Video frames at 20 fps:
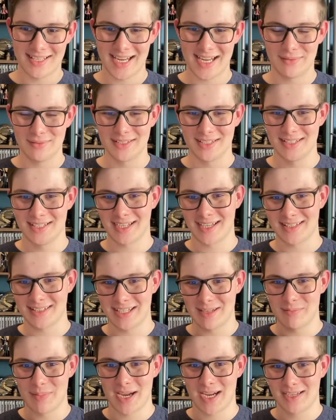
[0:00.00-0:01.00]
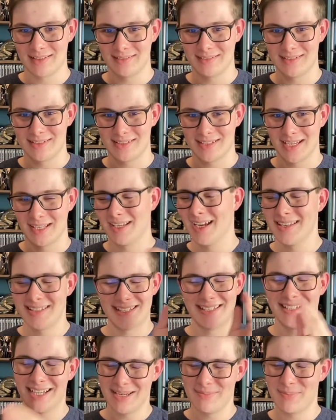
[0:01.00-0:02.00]
set was 19 pounds and uh,
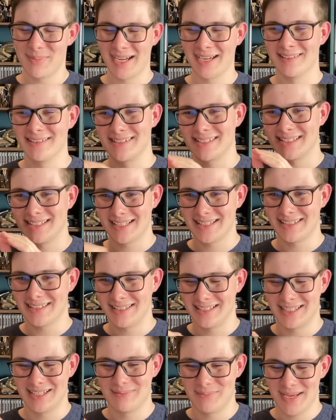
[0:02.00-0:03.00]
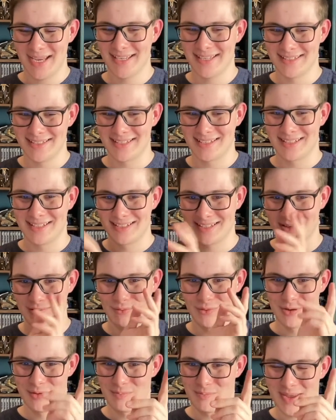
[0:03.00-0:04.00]
99 pounds 99 pence, so
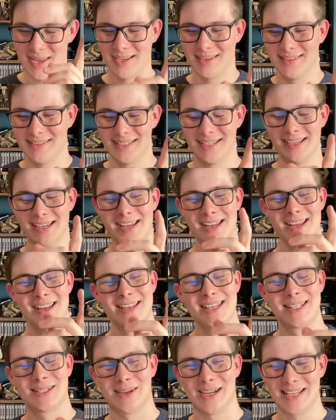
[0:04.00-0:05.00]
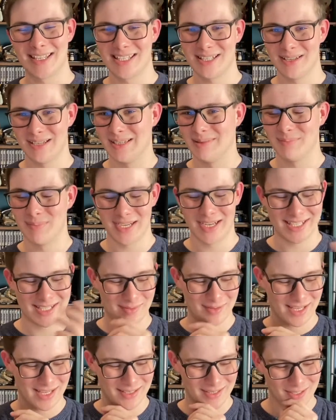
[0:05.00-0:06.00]
1p under. So I had to buy
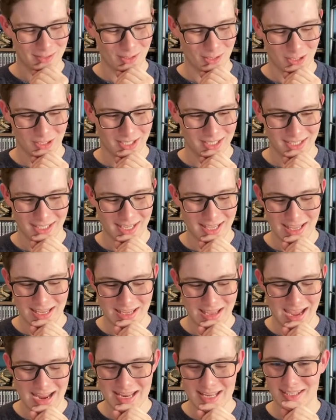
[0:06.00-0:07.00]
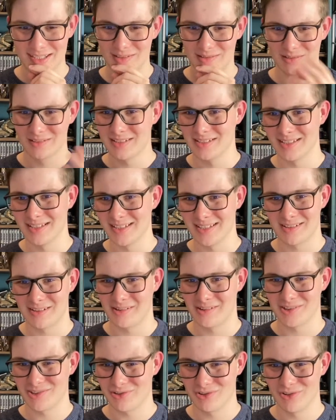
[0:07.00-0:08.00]
something else. So I got like a 8th Doctor
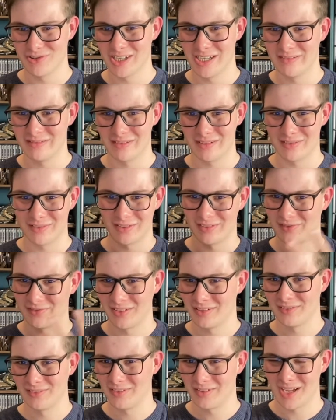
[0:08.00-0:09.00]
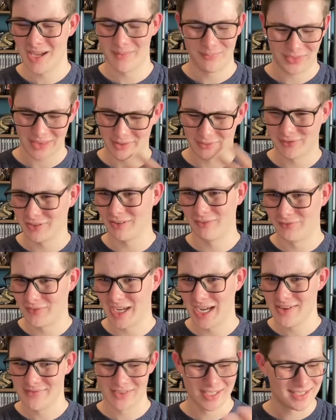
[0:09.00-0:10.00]
sonic screwdriver for, for, uh, for a
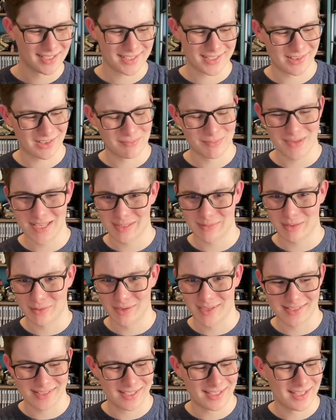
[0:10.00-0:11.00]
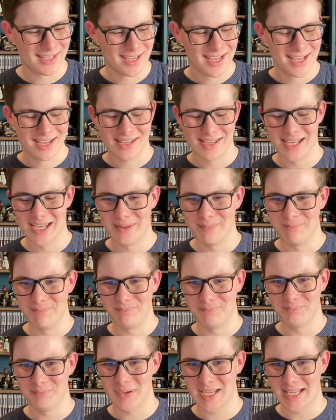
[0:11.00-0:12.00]
fiver. Sorry, I'm missing my words there.
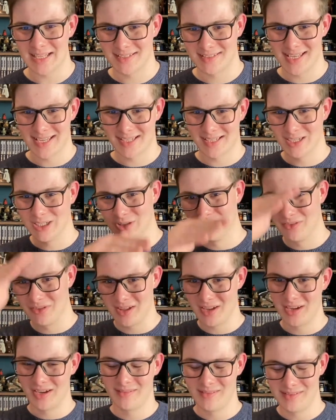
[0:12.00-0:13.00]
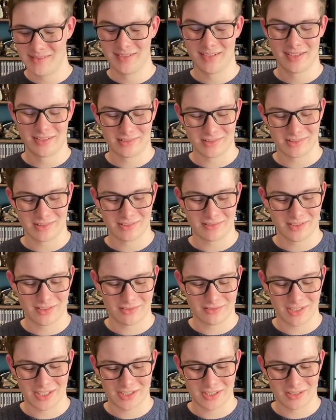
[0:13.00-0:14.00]
Um, but yes, take it over the, the, the
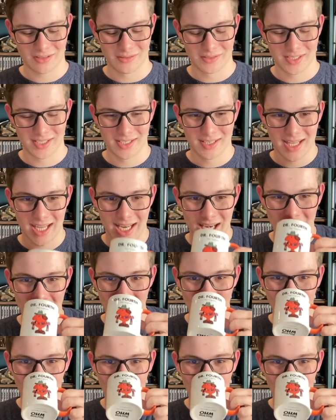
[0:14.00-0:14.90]
threshold, and then